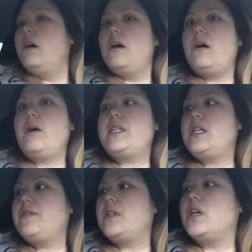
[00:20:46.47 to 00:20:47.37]
oh, I
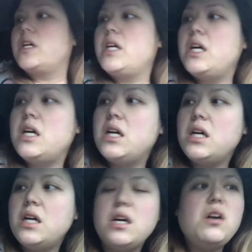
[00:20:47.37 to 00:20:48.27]
didn't even look.
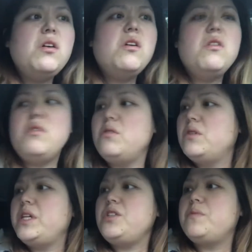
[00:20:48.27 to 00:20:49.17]
Oh,
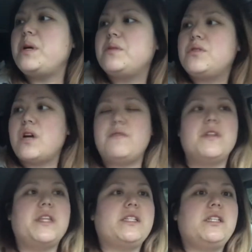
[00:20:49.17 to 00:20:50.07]
he should be able to drive
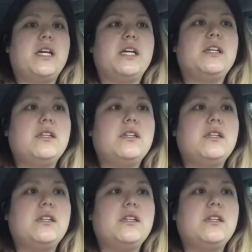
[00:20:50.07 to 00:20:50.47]
on that today.